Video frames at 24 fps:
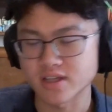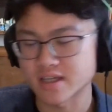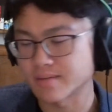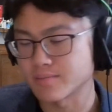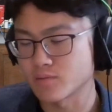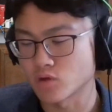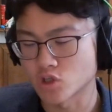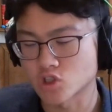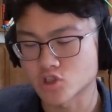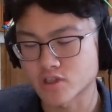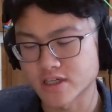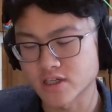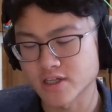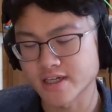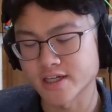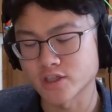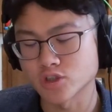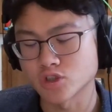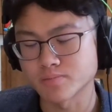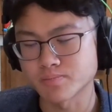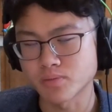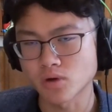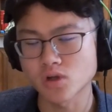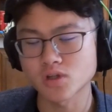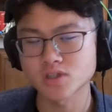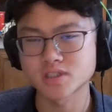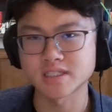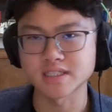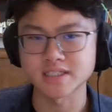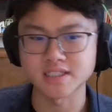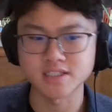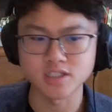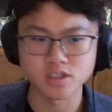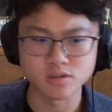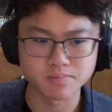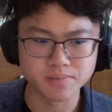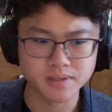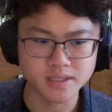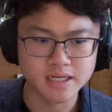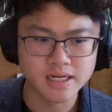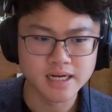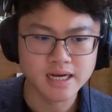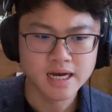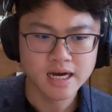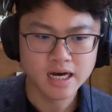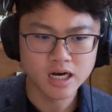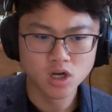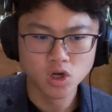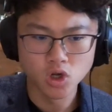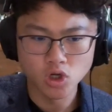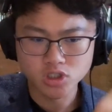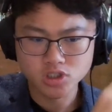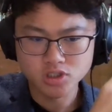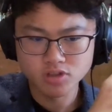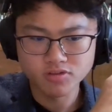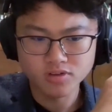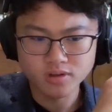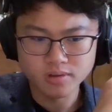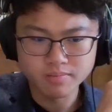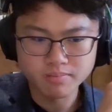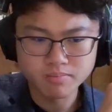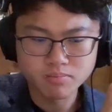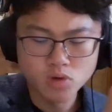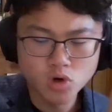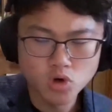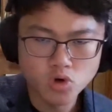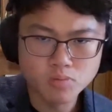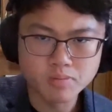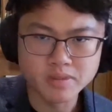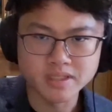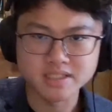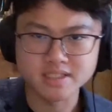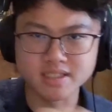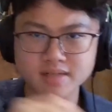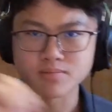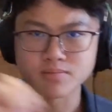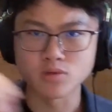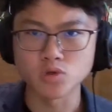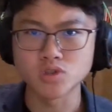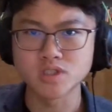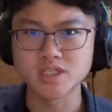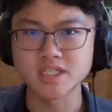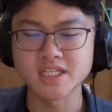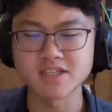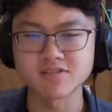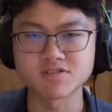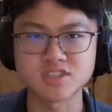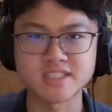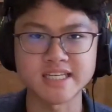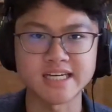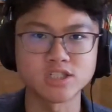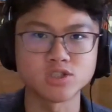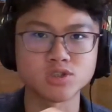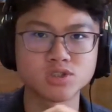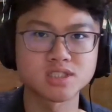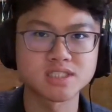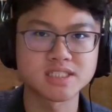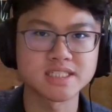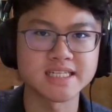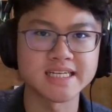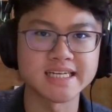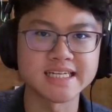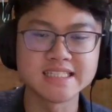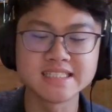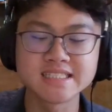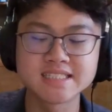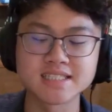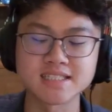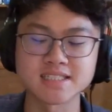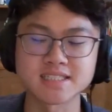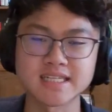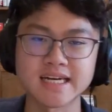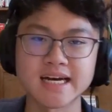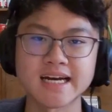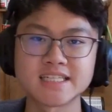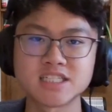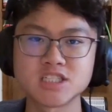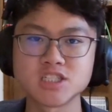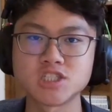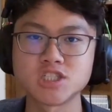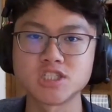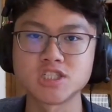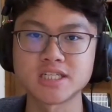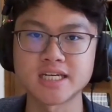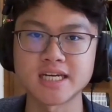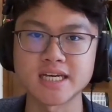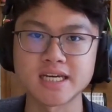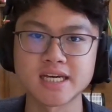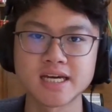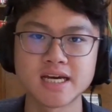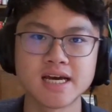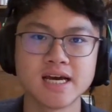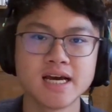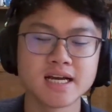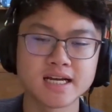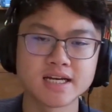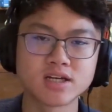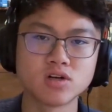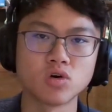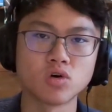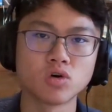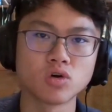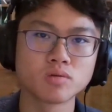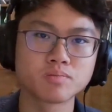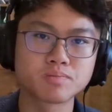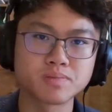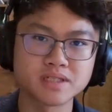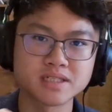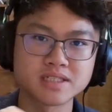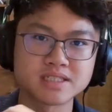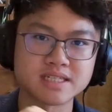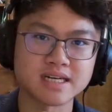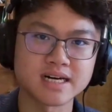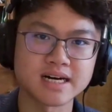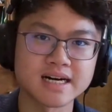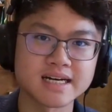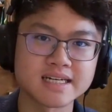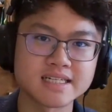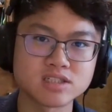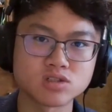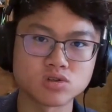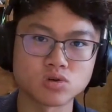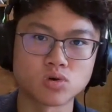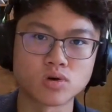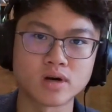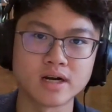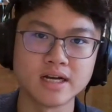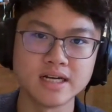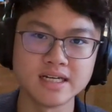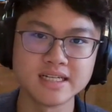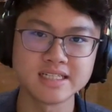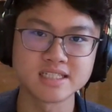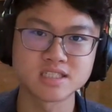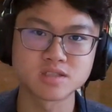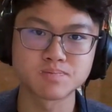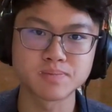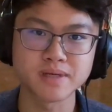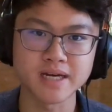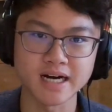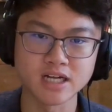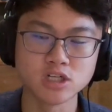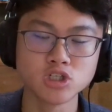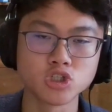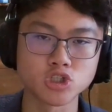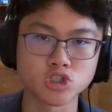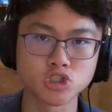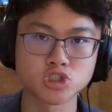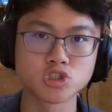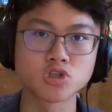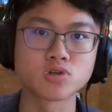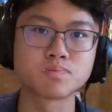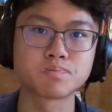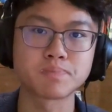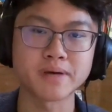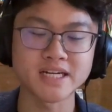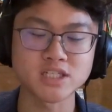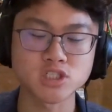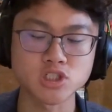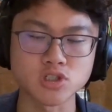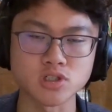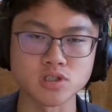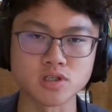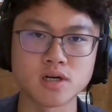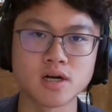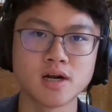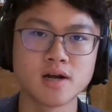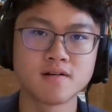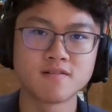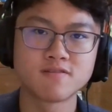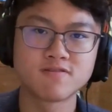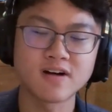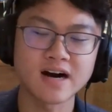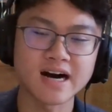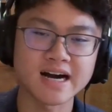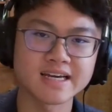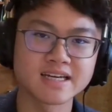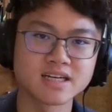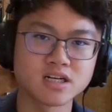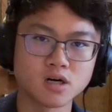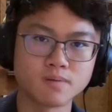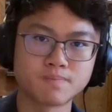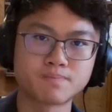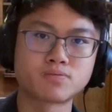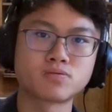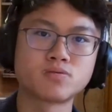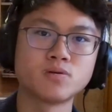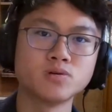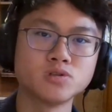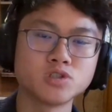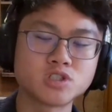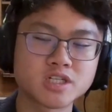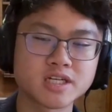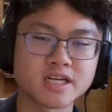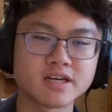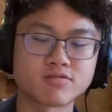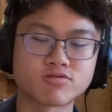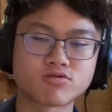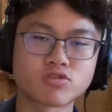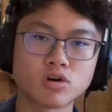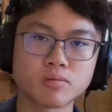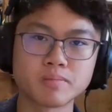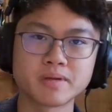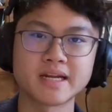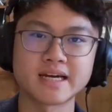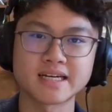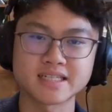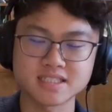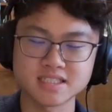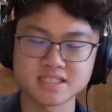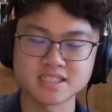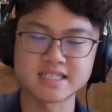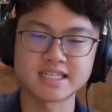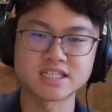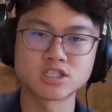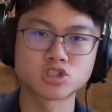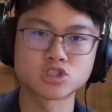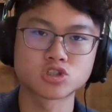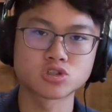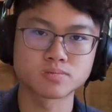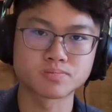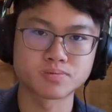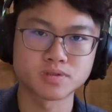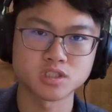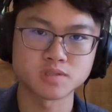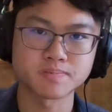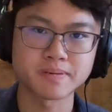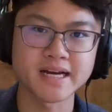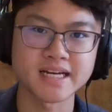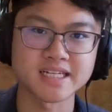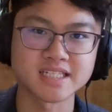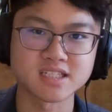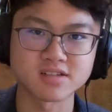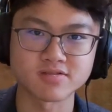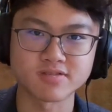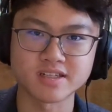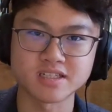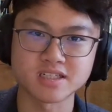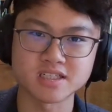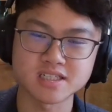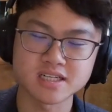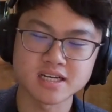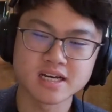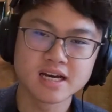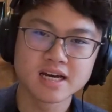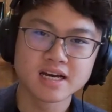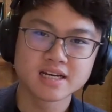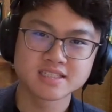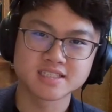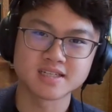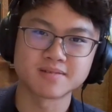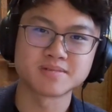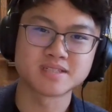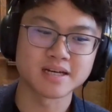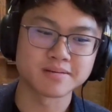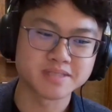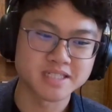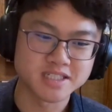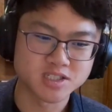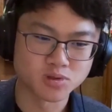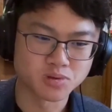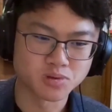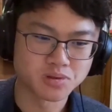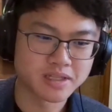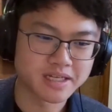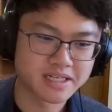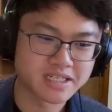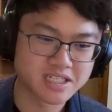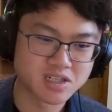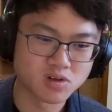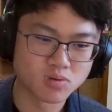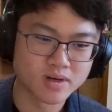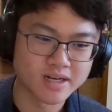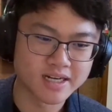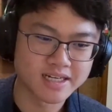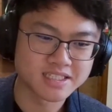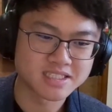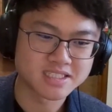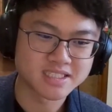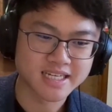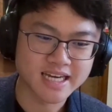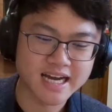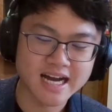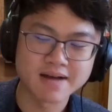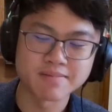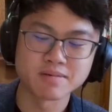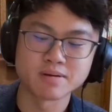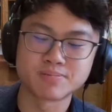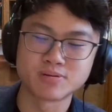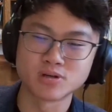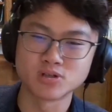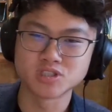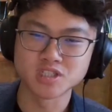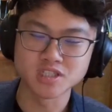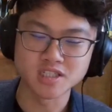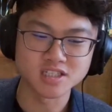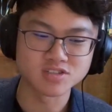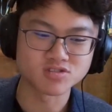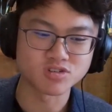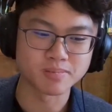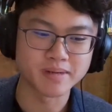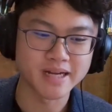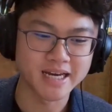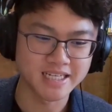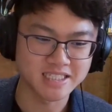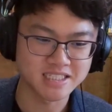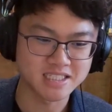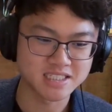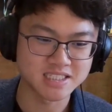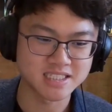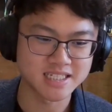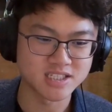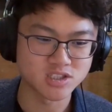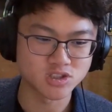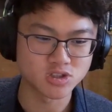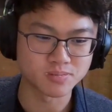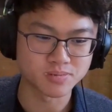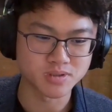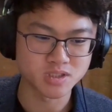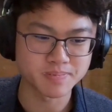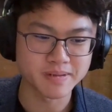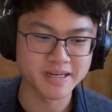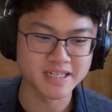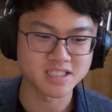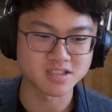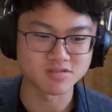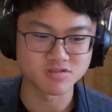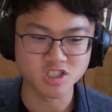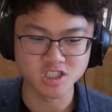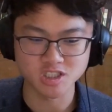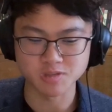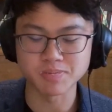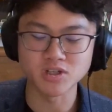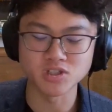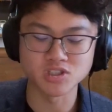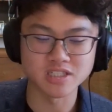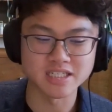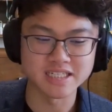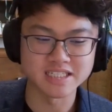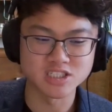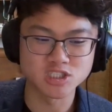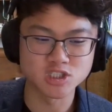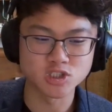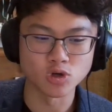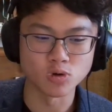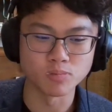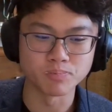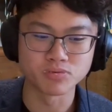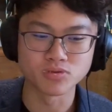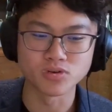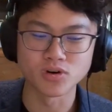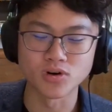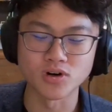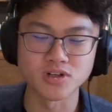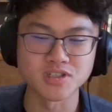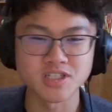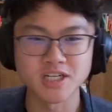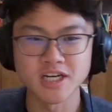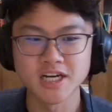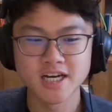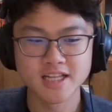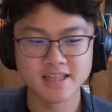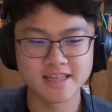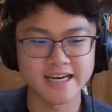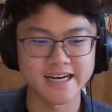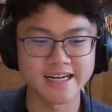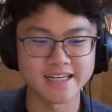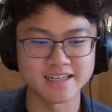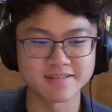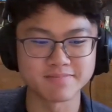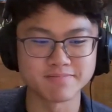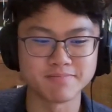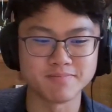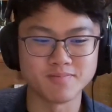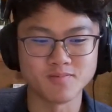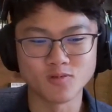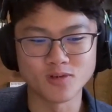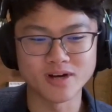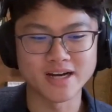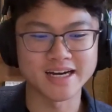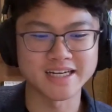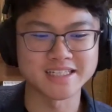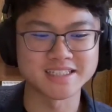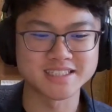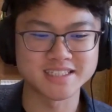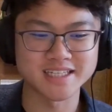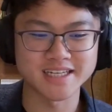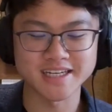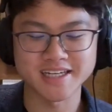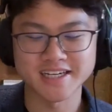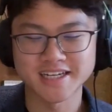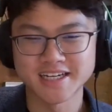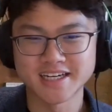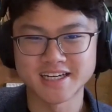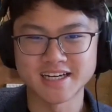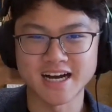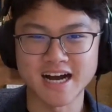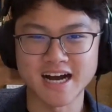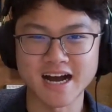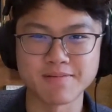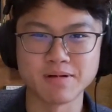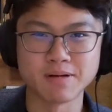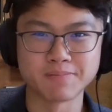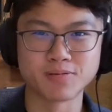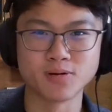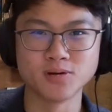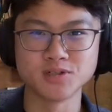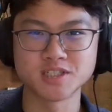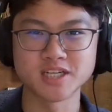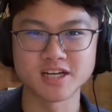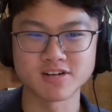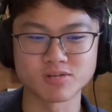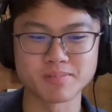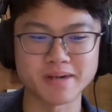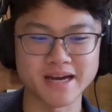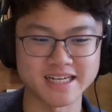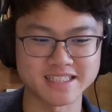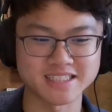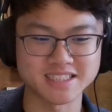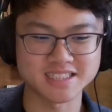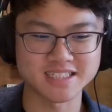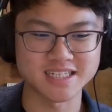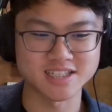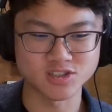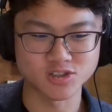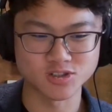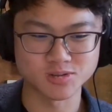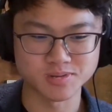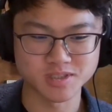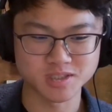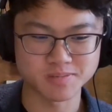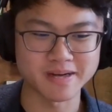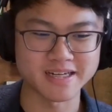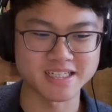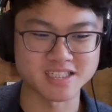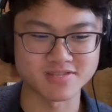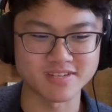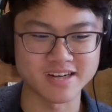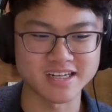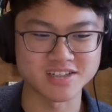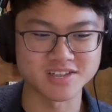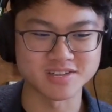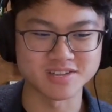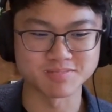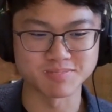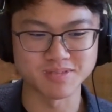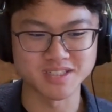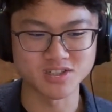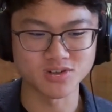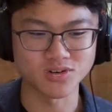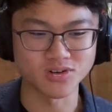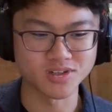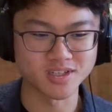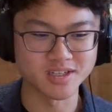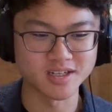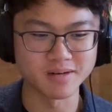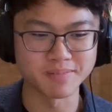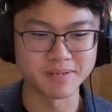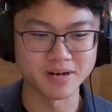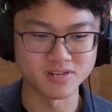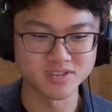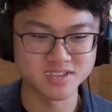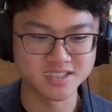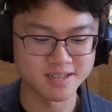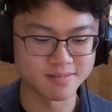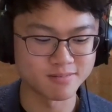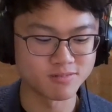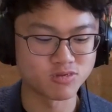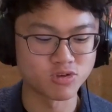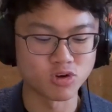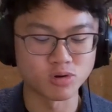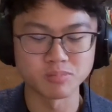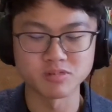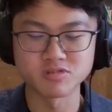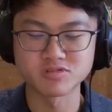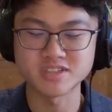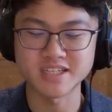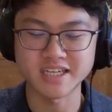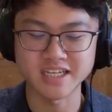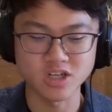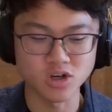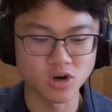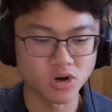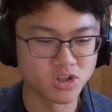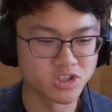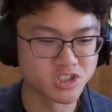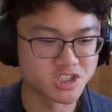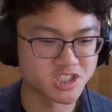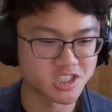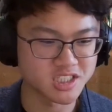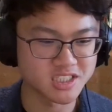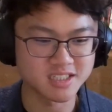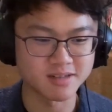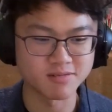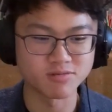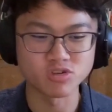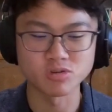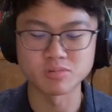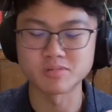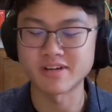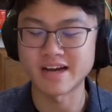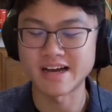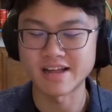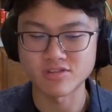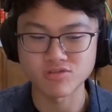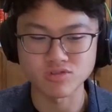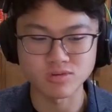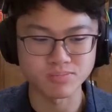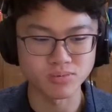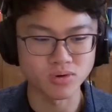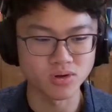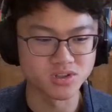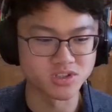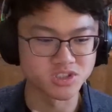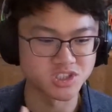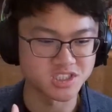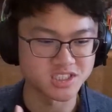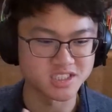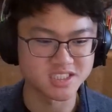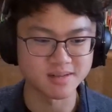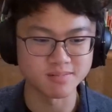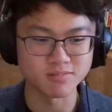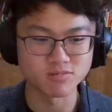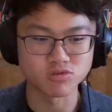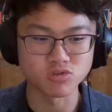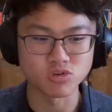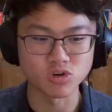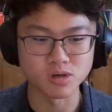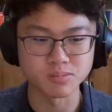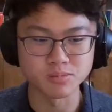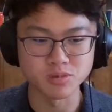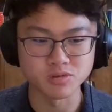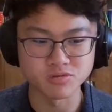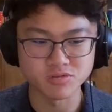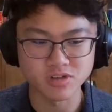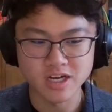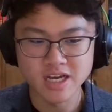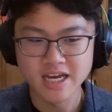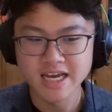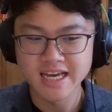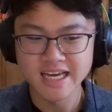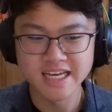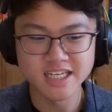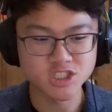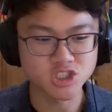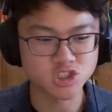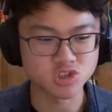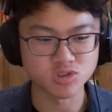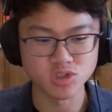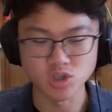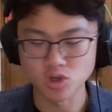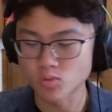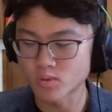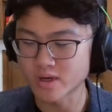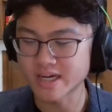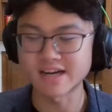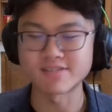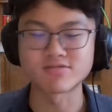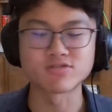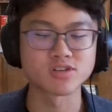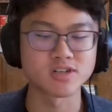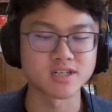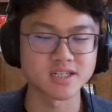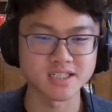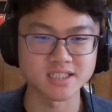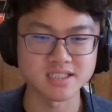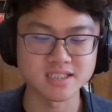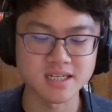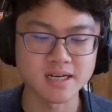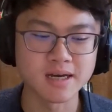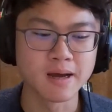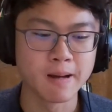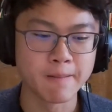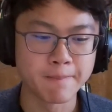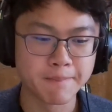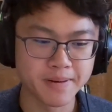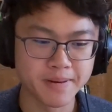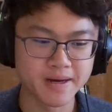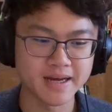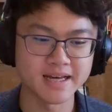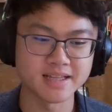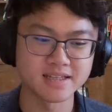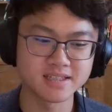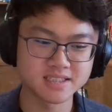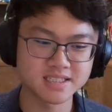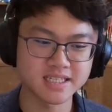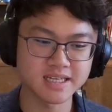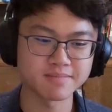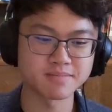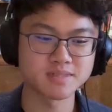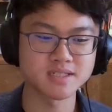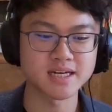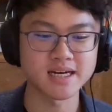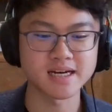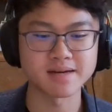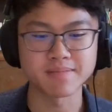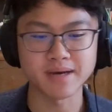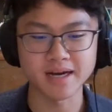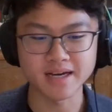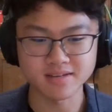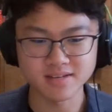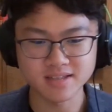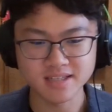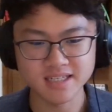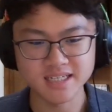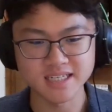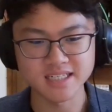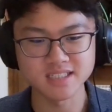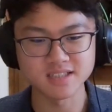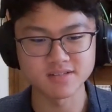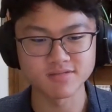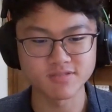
And I'm not trying to get into politics here, but a lot of the moments and motifs that you see in society today can all be tied or at least be understood better via approaching it from an existential perspective. And sometimes I don't like it when I say I'm approaching this from an existential perspective, just because it is so broad that when I say I'm approaching it from an existential perspective. I could be talking about some form of psychology, some form of anthropology, some form of history, or whatever it is. But at the same time, I think it is a